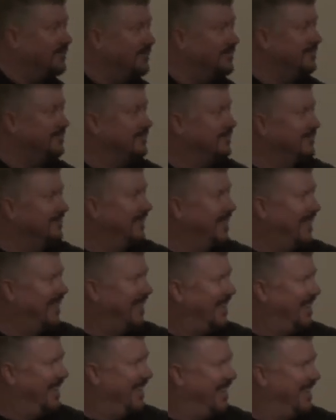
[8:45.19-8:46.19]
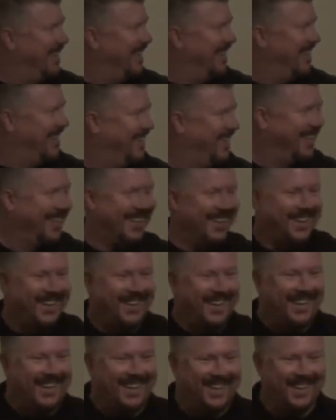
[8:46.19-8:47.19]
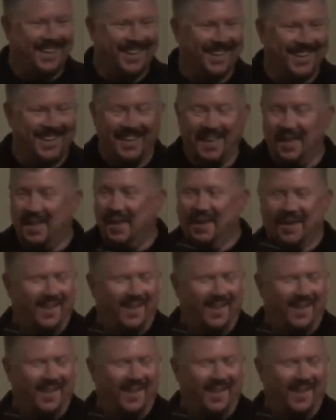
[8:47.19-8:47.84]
Nobody speaks.